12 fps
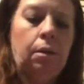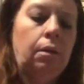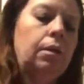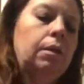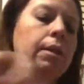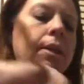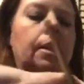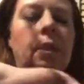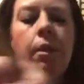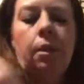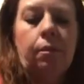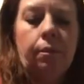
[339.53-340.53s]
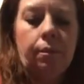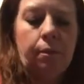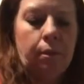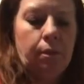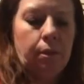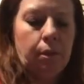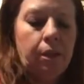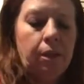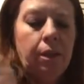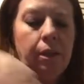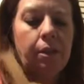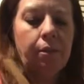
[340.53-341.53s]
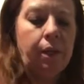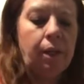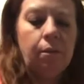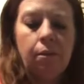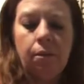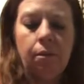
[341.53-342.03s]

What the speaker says: you're just gonna stir it around.